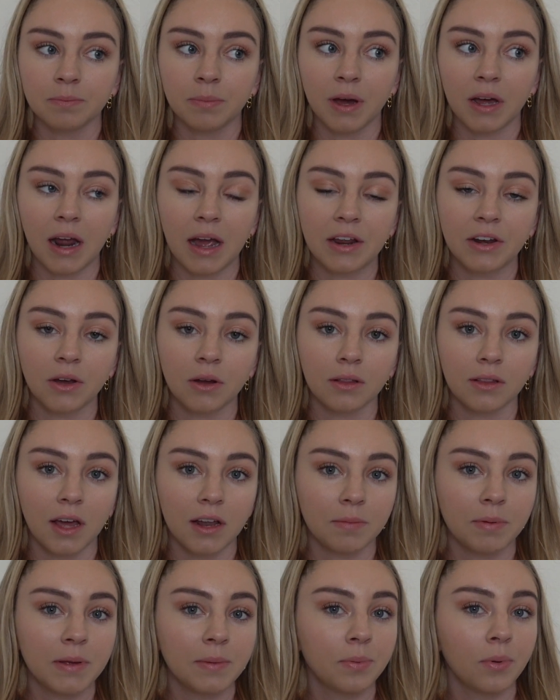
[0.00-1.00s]
but I know a
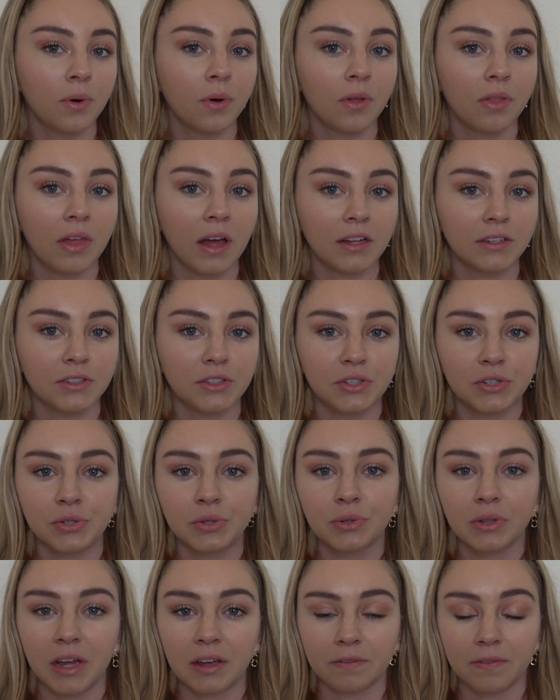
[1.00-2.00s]
lot of people that
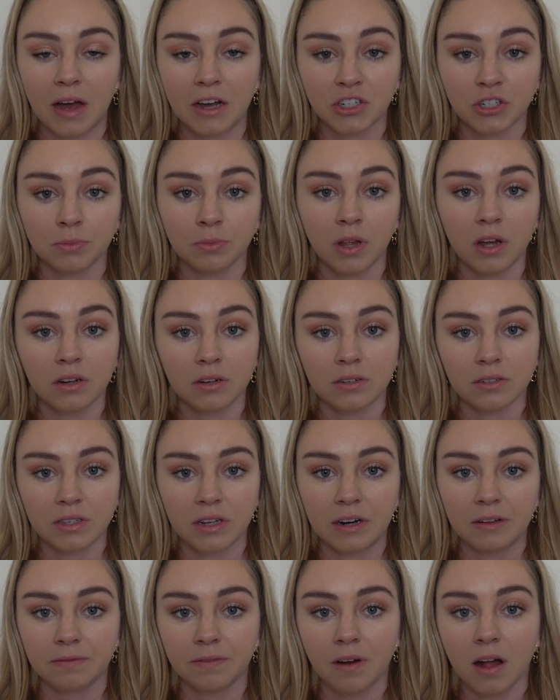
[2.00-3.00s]
do, like fashion bloggers
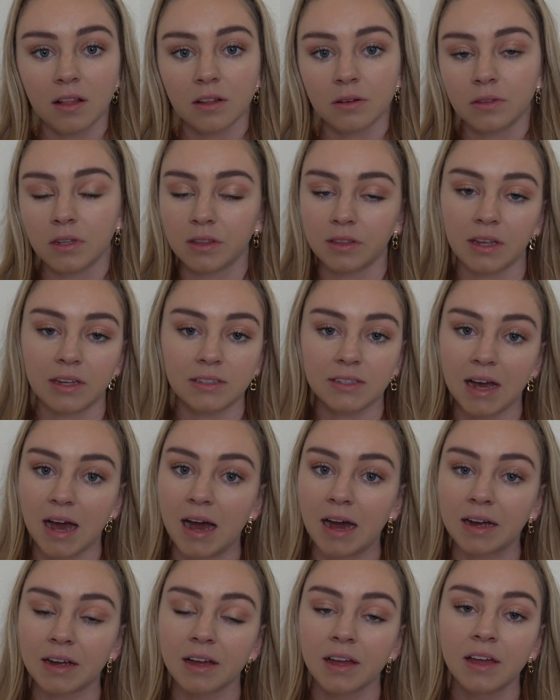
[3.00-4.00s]
that I follow, and then they
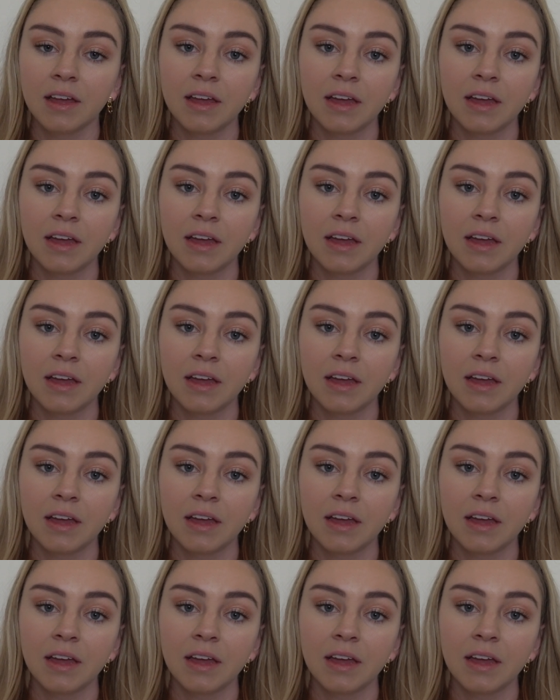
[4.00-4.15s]
tag